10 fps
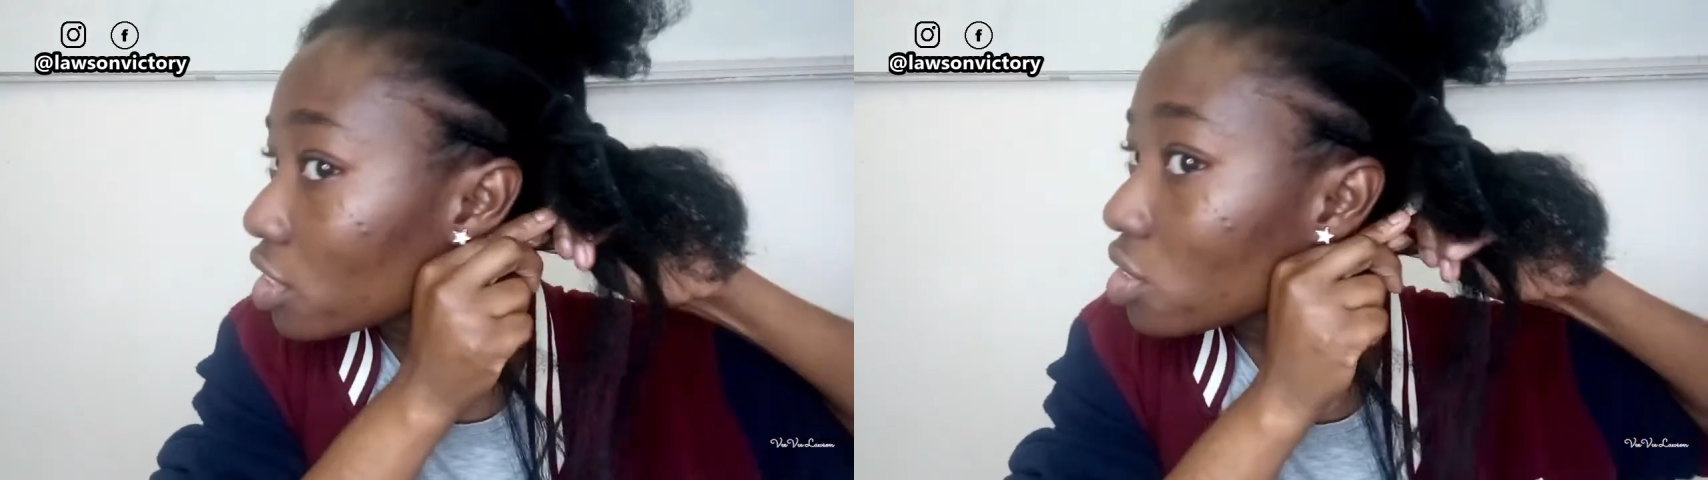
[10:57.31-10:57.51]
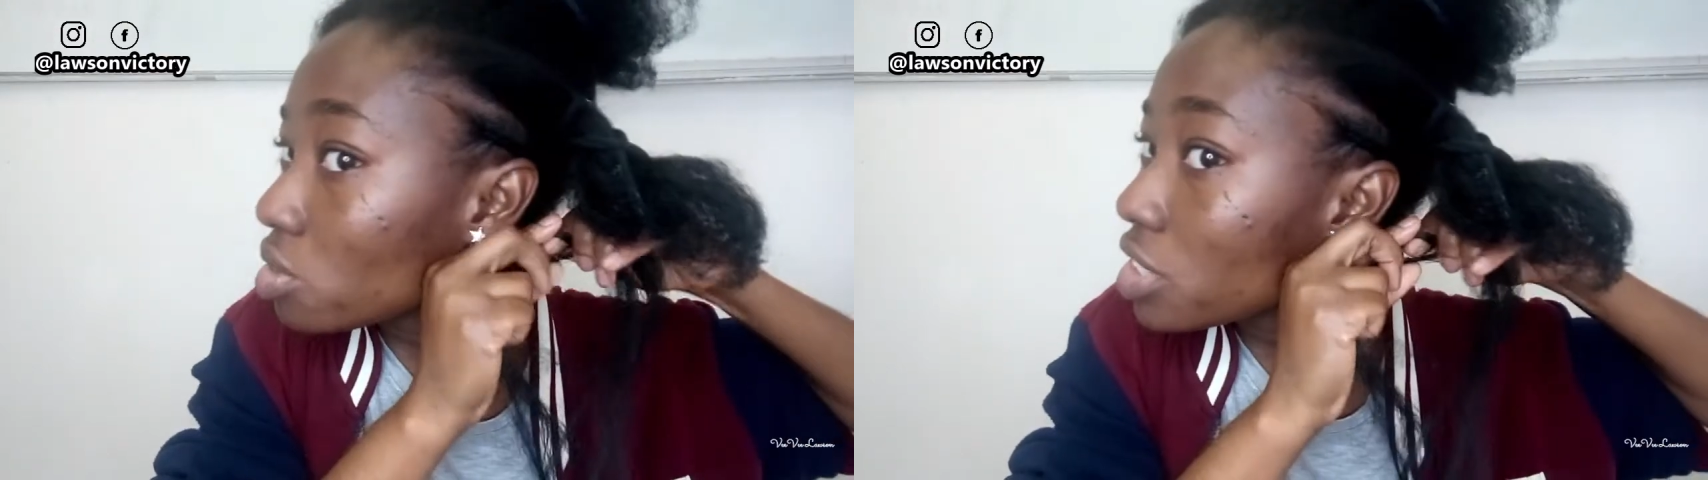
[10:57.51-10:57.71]

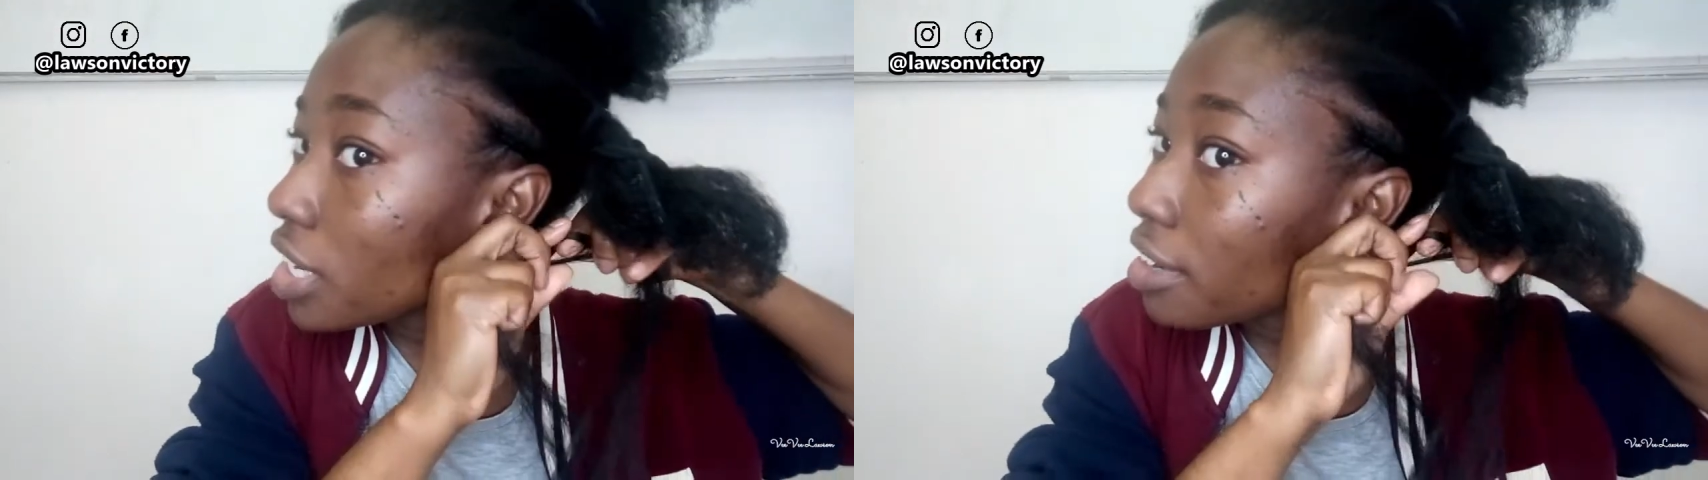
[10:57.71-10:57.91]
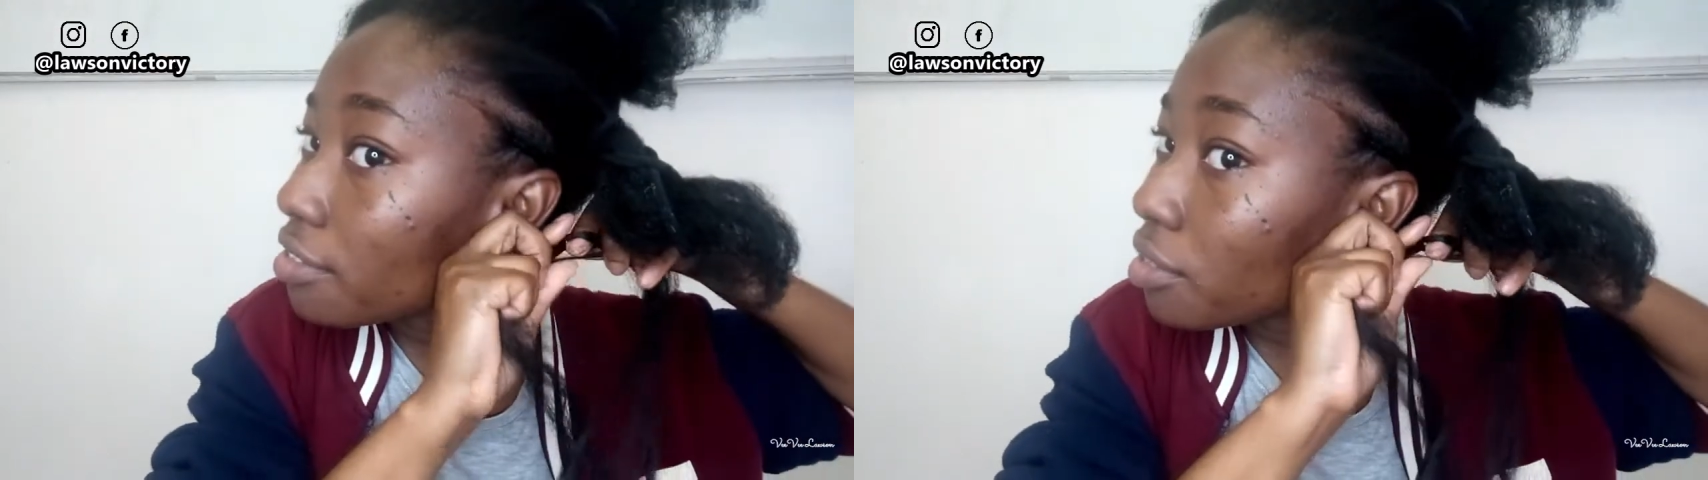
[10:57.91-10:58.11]
to
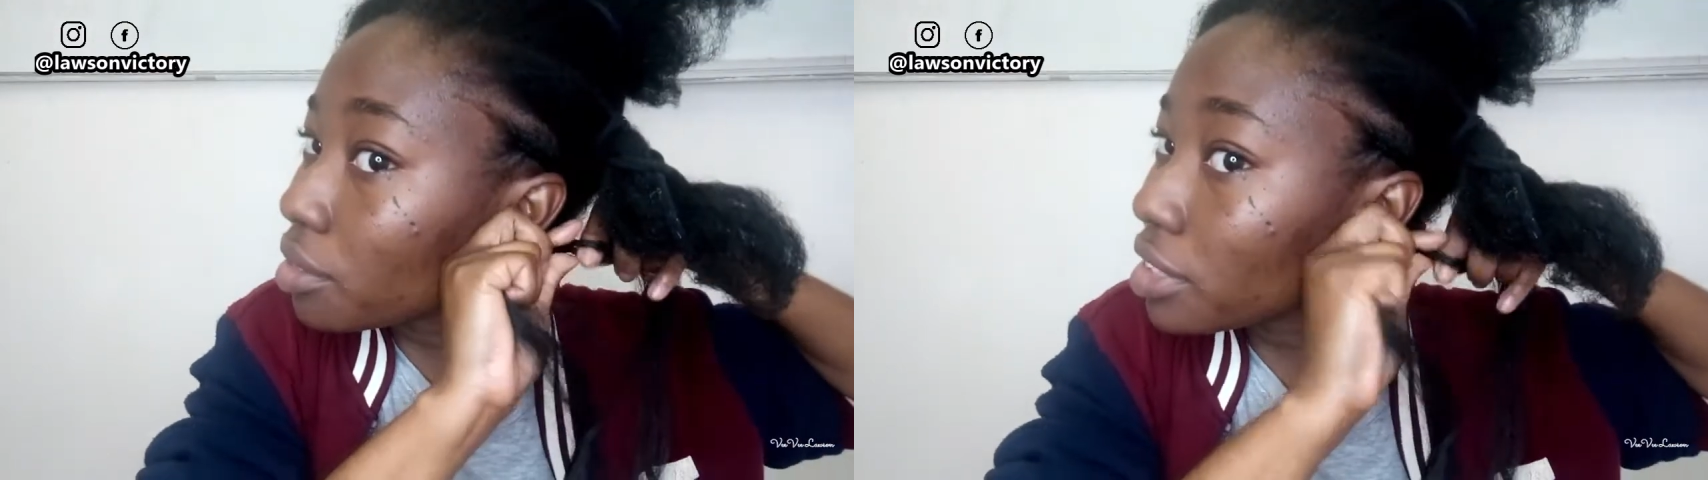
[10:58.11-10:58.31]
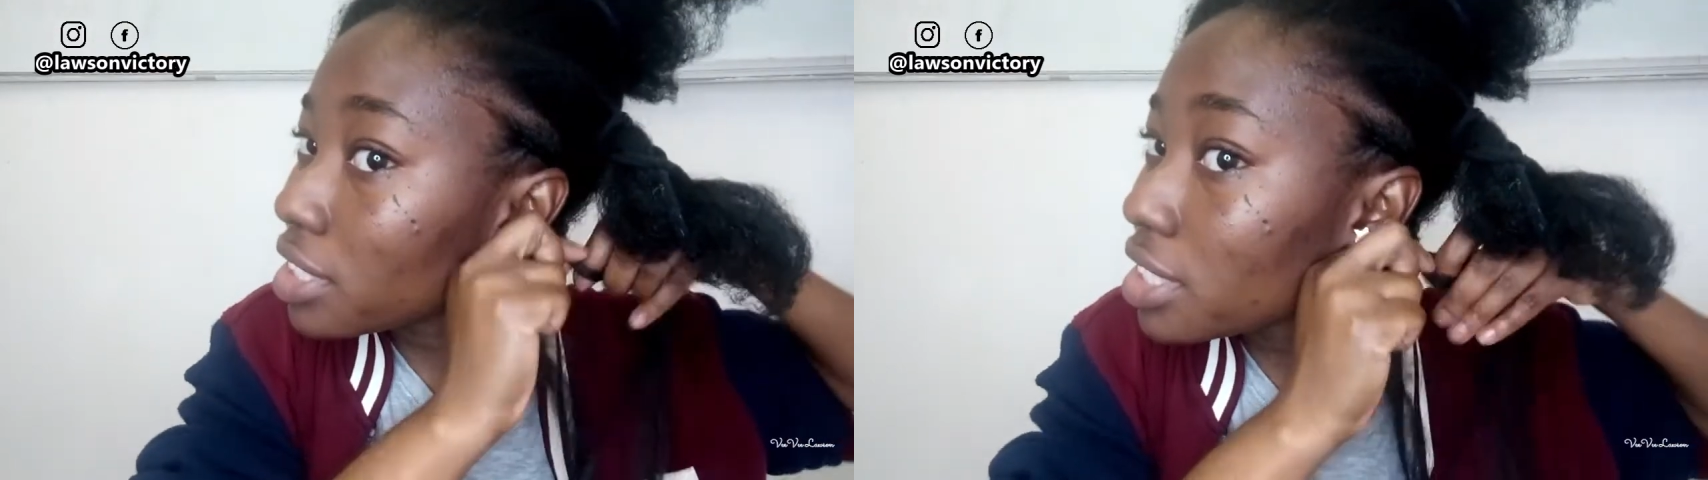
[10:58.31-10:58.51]
check for
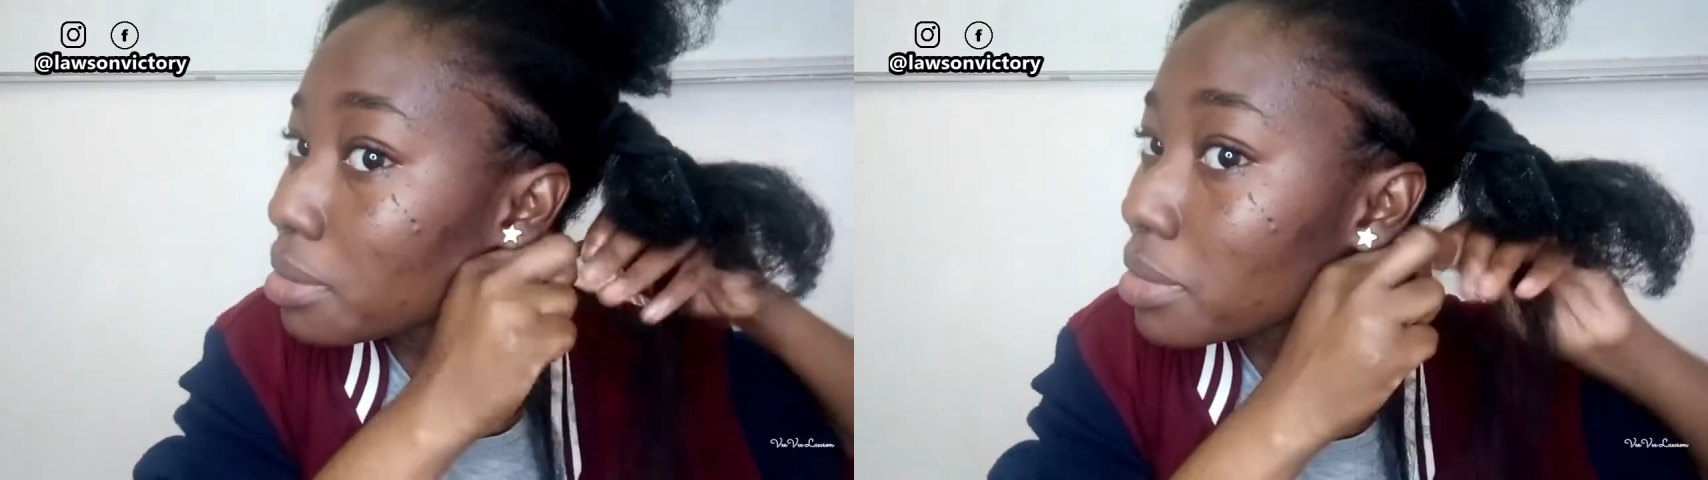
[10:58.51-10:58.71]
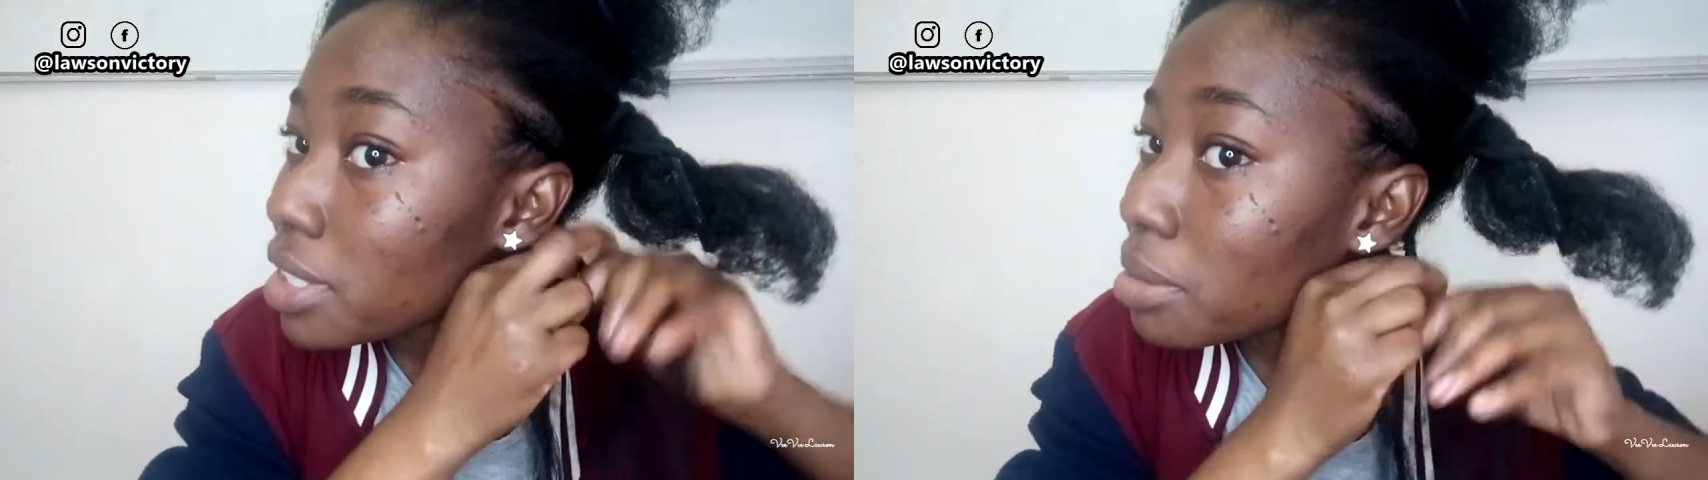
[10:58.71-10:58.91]
the
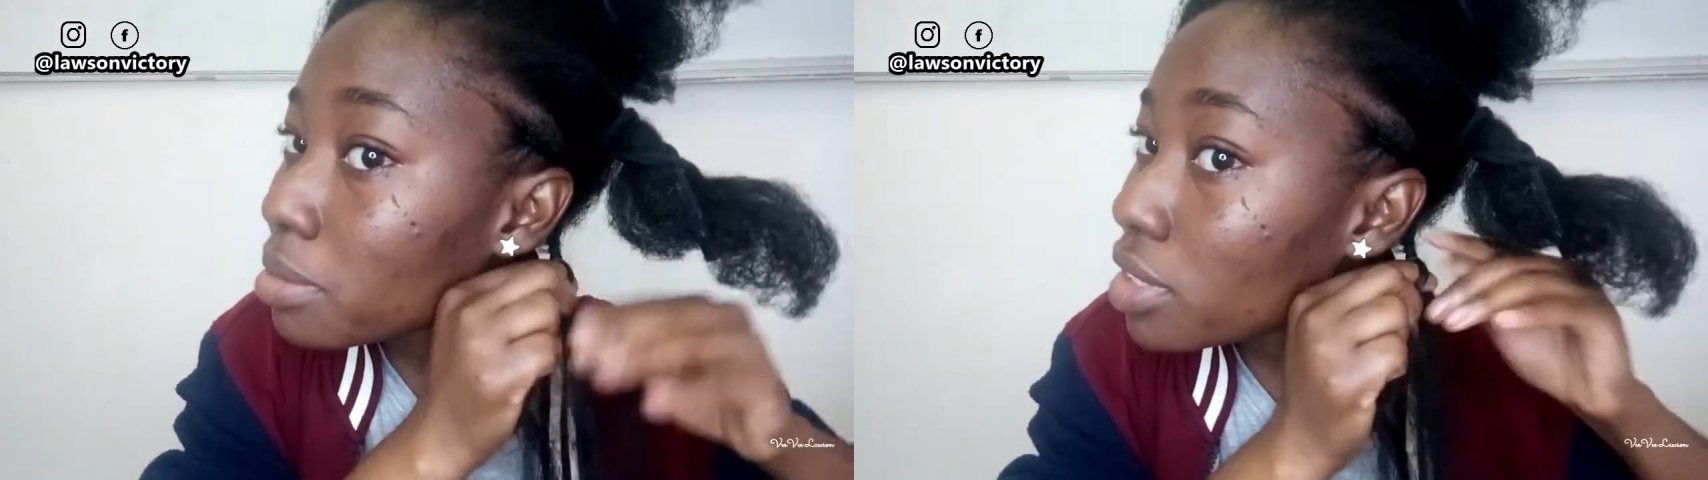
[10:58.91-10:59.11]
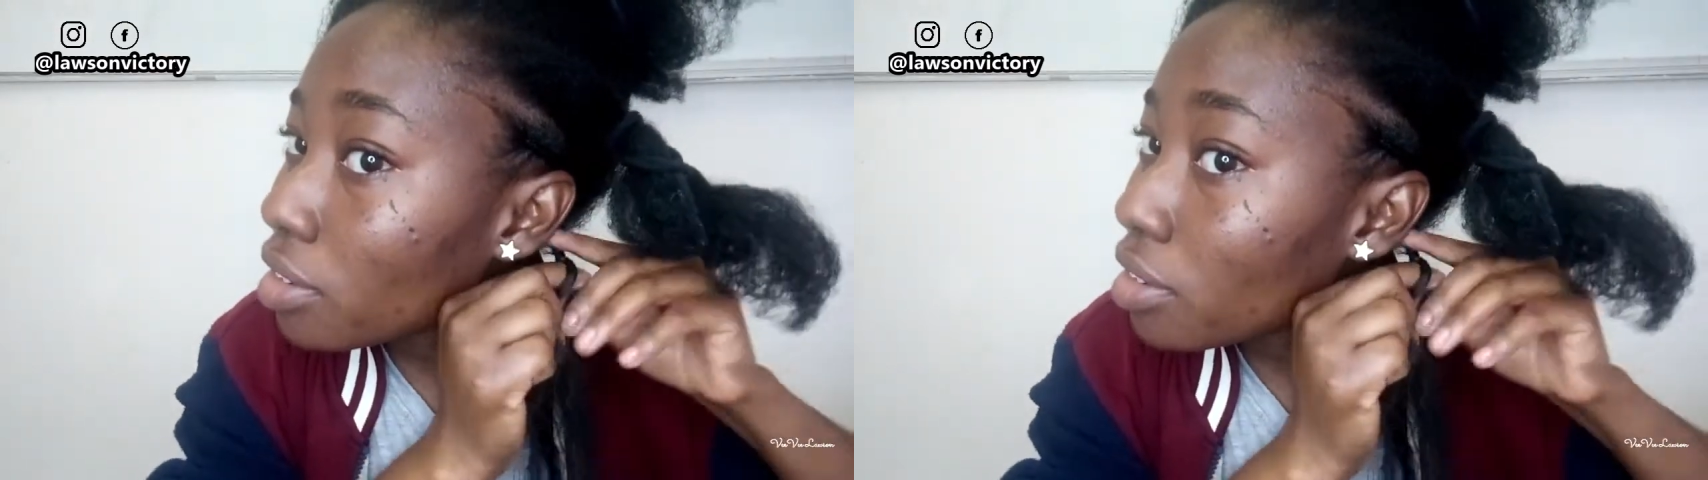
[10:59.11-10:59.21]
symptoms